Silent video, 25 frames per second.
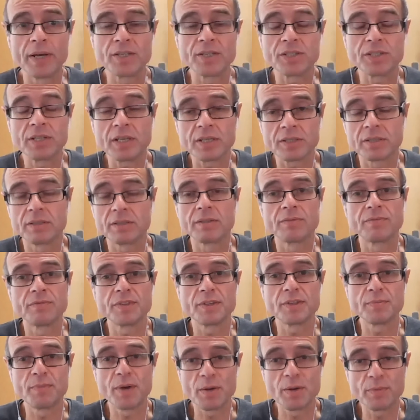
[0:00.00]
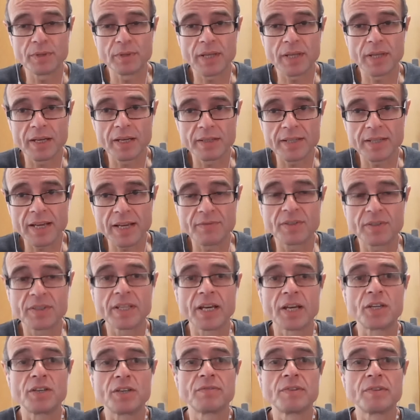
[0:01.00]
ways, listen, for the moment, thank, David,
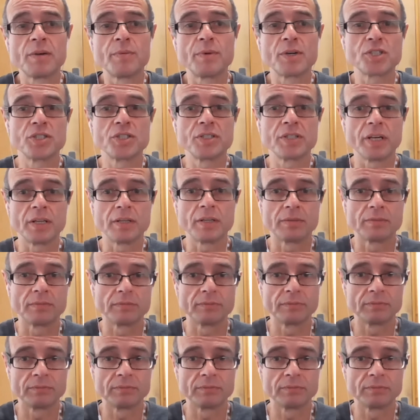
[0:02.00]
thank you very much indeed.